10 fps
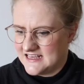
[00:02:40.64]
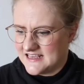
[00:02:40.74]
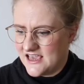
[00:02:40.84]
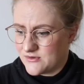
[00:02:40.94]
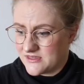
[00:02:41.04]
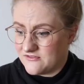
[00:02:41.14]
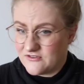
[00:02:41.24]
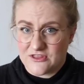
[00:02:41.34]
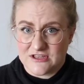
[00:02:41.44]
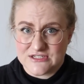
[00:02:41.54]
yeah, without
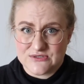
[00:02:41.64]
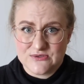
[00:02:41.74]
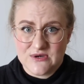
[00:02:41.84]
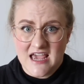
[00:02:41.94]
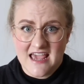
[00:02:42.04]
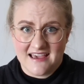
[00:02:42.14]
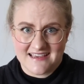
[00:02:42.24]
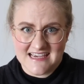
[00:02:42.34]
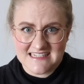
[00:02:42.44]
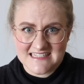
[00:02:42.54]
further ado, I
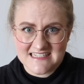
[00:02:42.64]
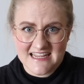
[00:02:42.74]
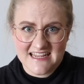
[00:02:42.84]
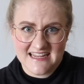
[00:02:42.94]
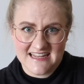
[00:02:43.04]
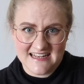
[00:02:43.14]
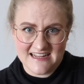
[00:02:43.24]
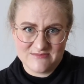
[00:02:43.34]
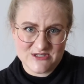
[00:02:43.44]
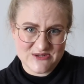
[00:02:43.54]
guess,
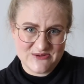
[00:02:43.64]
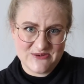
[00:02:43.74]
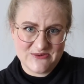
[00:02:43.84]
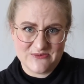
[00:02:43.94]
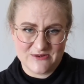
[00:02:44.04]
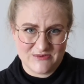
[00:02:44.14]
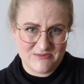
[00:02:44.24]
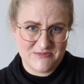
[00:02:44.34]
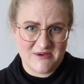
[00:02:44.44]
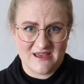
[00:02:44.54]
let me show you what we
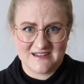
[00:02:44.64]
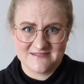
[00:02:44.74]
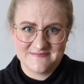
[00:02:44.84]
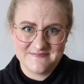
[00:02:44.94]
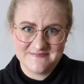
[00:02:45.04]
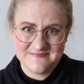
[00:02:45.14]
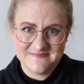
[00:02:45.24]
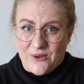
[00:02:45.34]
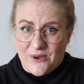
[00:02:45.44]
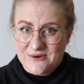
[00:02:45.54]
prepared.
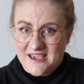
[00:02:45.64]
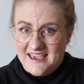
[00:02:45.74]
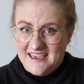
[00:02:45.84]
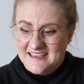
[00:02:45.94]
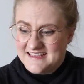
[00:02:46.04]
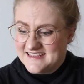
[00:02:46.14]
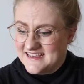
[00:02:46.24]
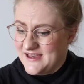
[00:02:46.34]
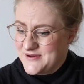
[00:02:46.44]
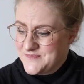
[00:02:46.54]
Okay,
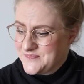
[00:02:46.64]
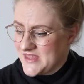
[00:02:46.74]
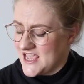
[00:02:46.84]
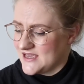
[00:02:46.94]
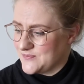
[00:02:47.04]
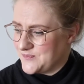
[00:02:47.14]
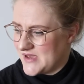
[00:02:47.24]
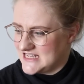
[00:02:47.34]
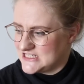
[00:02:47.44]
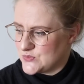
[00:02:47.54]

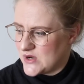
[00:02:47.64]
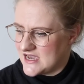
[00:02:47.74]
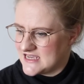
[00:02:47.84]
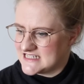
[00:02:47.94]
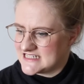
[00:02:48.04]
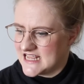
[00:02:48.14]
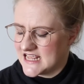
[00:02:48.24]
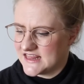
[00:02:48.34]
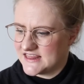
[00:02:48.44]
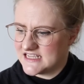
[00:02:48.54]
base-wise,
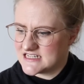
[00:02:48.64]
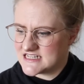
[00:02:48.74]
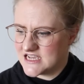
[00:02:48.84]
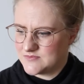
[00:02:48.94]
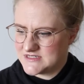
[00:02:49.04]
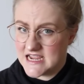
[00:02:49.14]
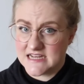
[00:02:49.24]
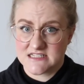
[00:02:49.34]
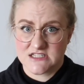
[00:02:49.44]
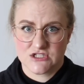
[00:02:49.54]
this update
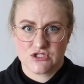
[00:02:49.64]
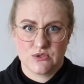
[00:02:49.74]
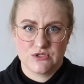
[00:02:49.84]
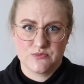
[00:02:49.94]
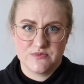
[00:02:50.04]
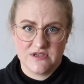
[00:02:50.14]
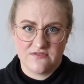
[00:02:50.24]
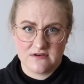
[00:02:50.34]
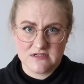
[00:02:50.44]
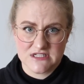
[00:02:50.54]
is just going to be a
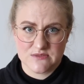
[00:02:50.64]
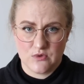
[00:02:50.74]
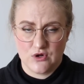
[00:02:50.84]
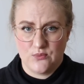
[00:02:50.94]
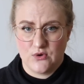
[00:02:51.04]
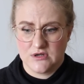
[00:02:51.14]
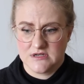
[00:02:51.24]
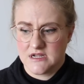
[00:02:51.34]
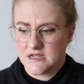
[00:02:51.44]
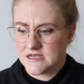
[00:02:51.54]
very small one.